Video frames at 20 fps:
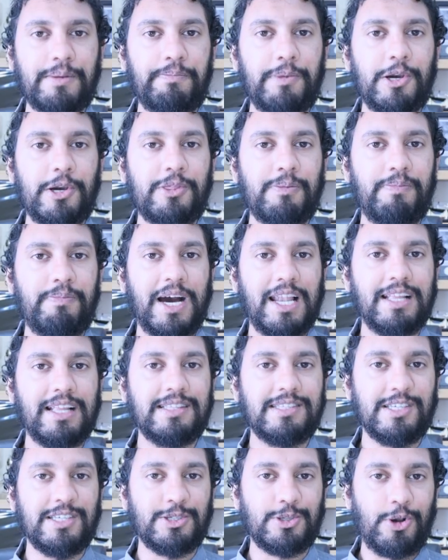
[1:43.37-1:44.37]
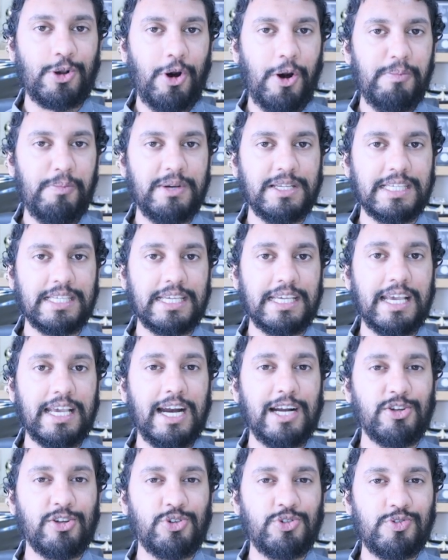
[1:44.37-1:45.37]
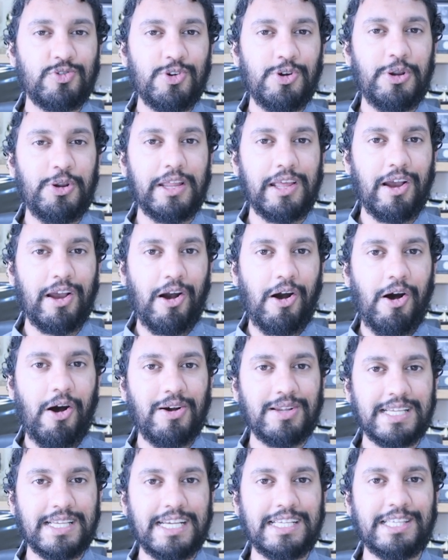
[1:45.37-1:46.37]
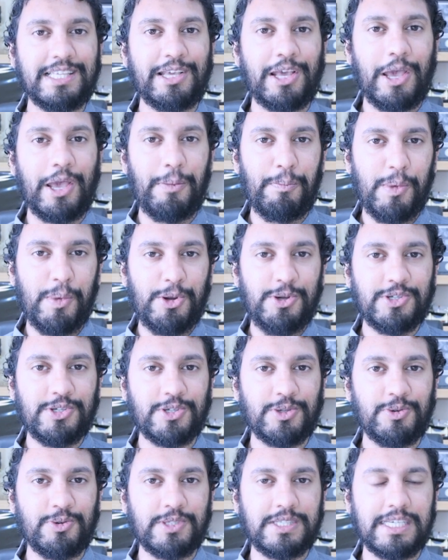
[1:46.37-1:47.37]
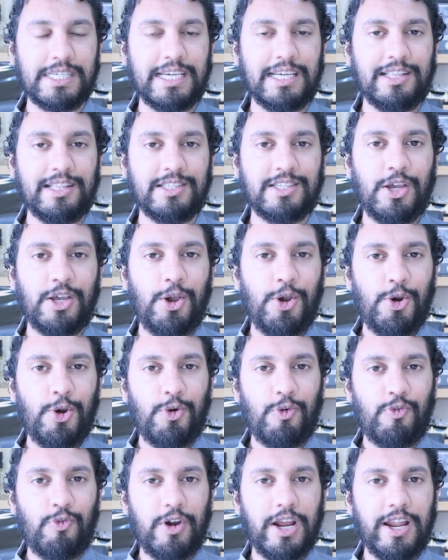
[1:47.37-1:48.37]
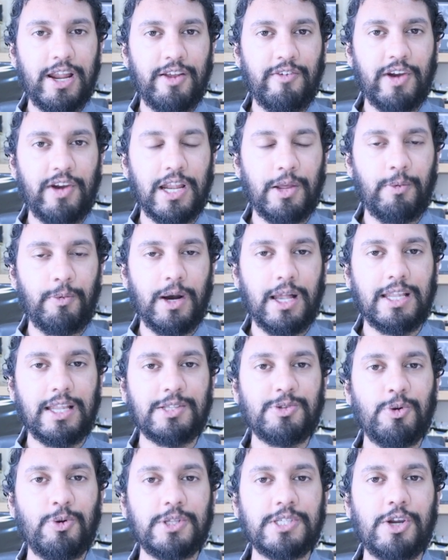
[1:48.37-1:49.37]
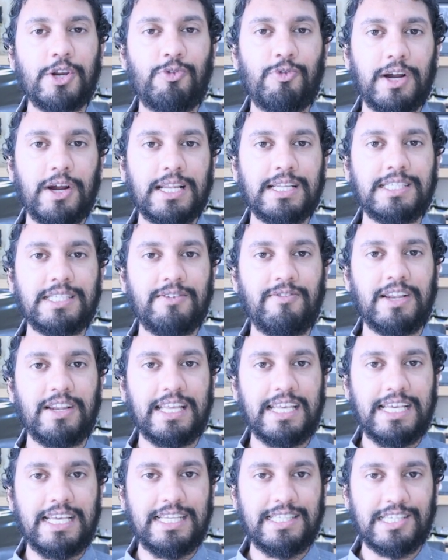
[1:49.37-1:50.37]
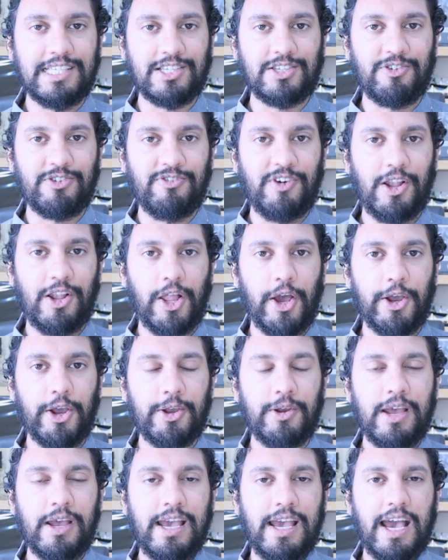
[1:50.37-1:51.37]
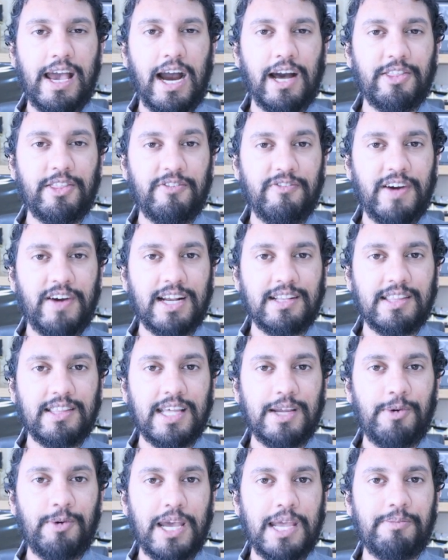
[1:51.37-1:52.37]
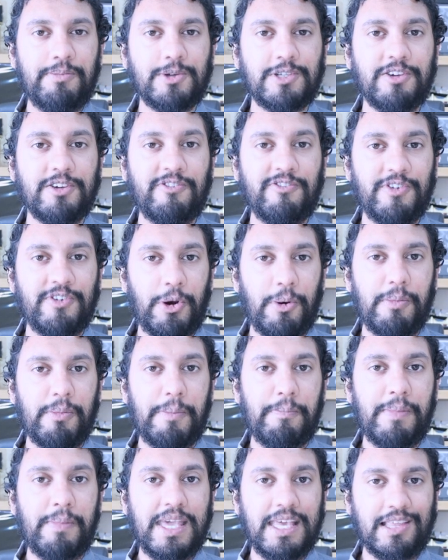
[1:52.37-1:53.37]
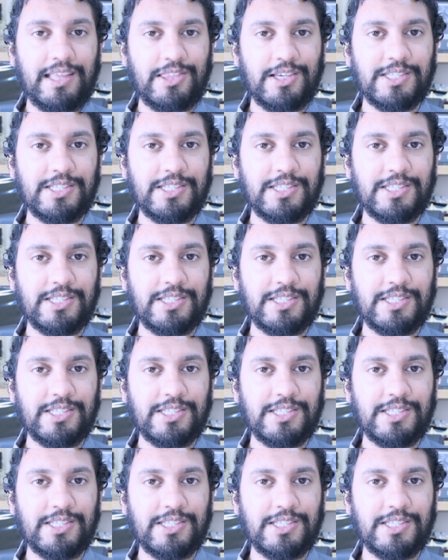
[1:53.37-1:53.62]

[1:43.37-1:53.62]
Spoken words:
it both balances comedy and truly hard-hitting emotional scenes really, really well. It's also relatively easy to follow. And the fact that they were able to film and make